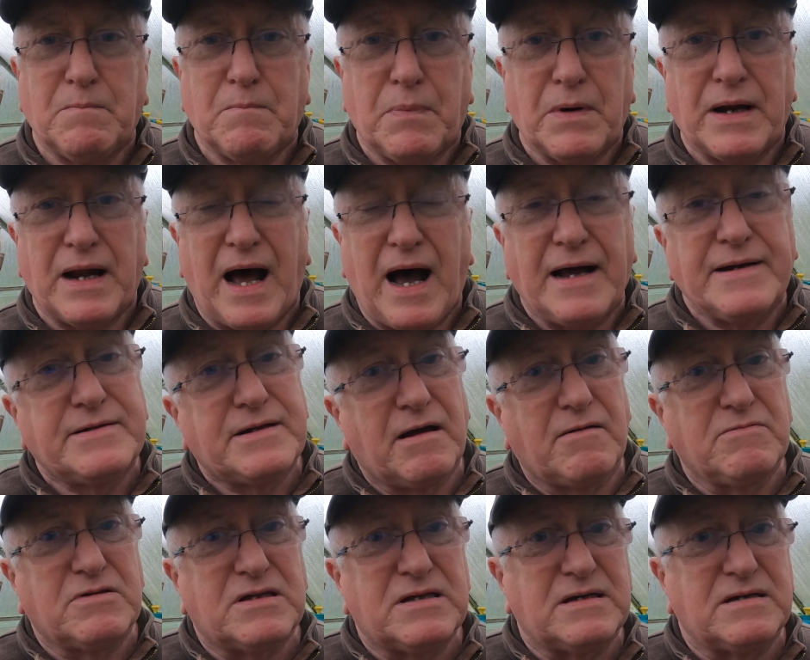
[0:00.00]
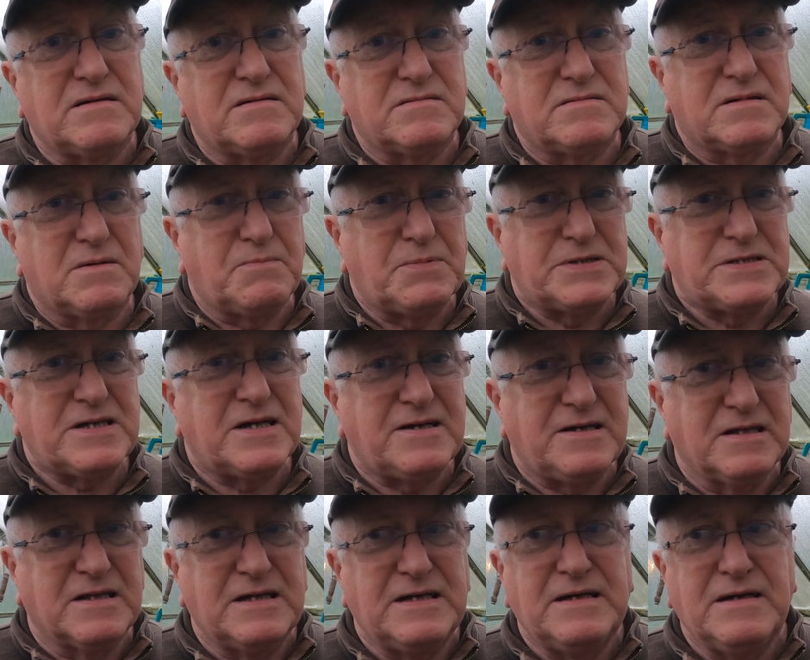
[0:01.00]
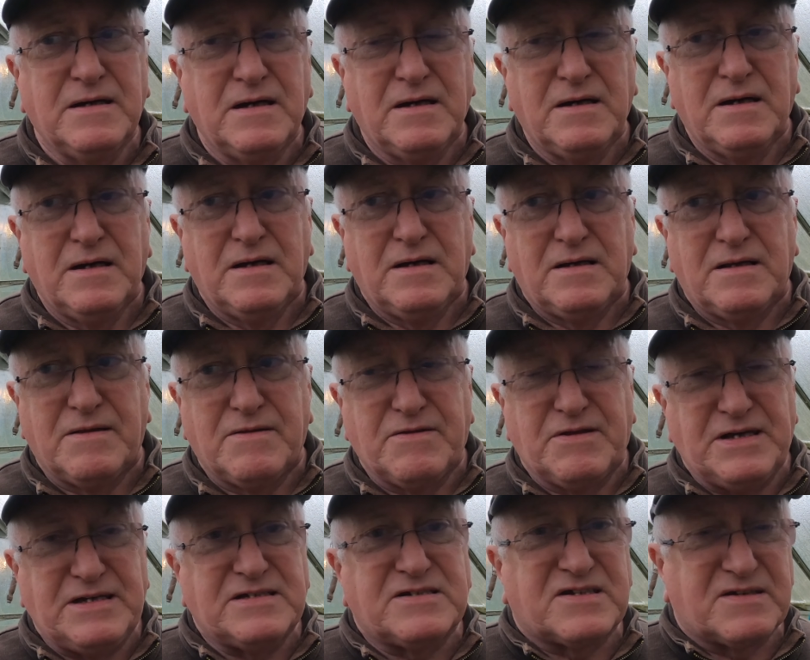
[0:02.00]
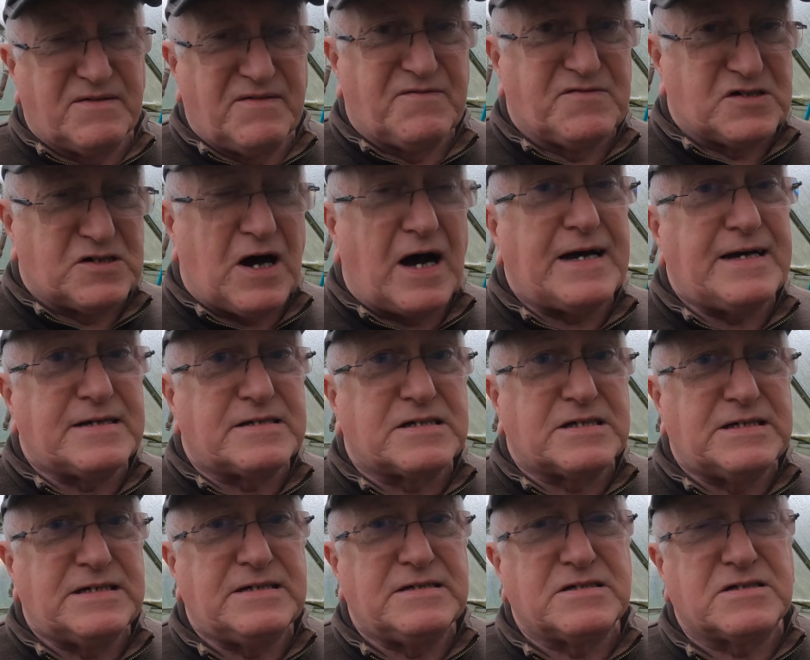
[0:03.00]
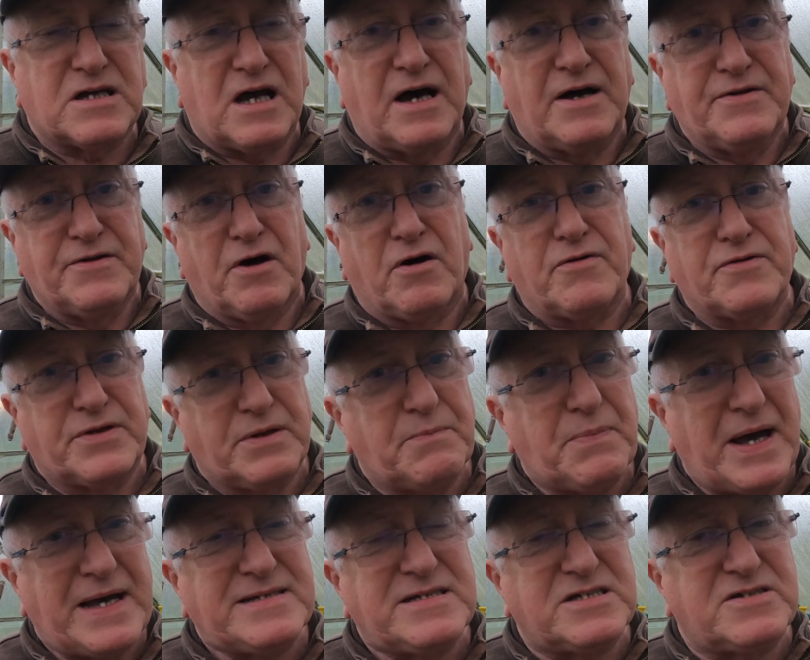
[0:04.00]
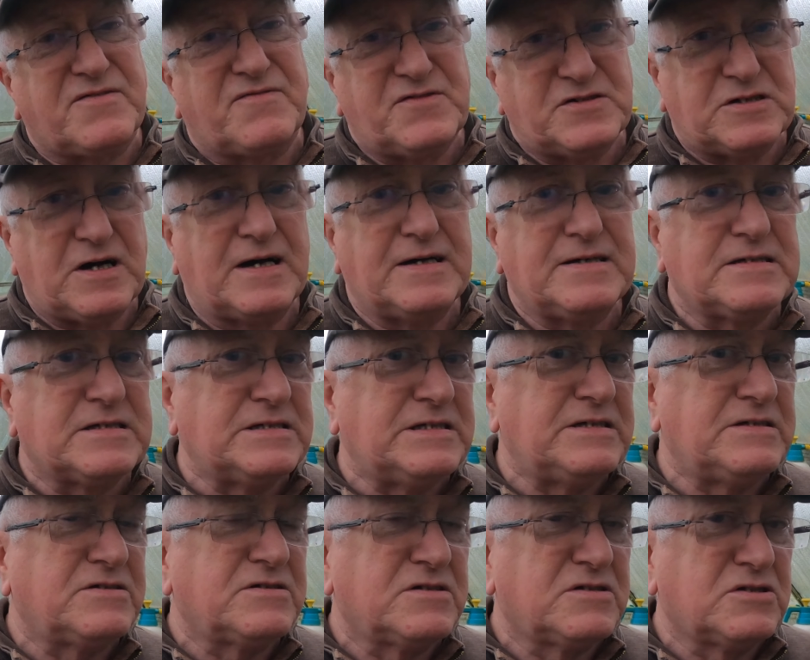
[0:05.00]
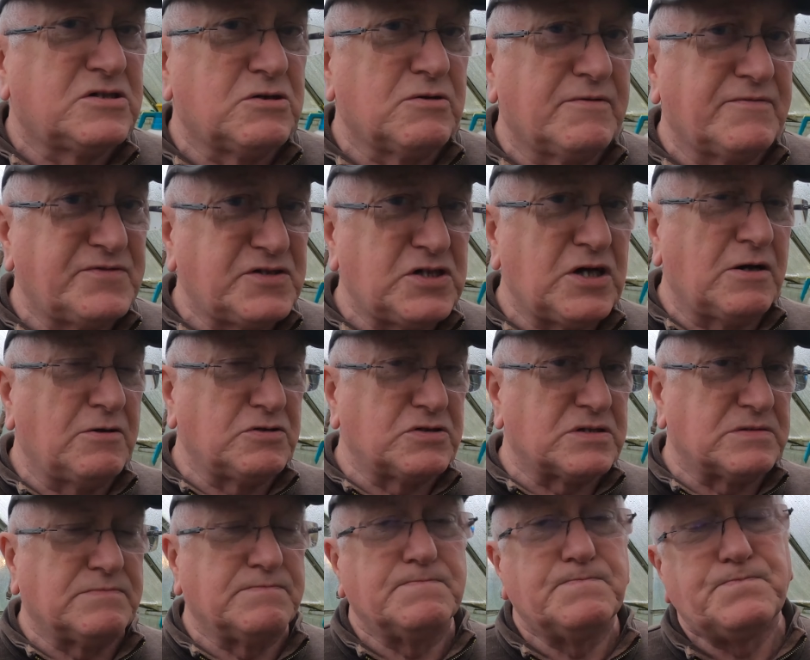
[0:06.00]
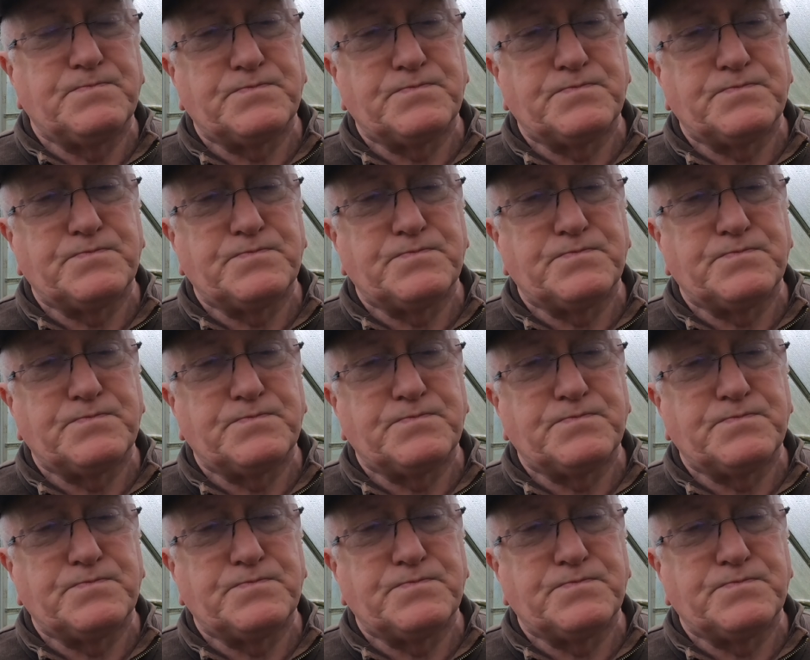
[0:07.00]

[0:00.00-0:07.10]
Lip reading: but I don't think that particularly these varieties are not the best varieties to have chosen.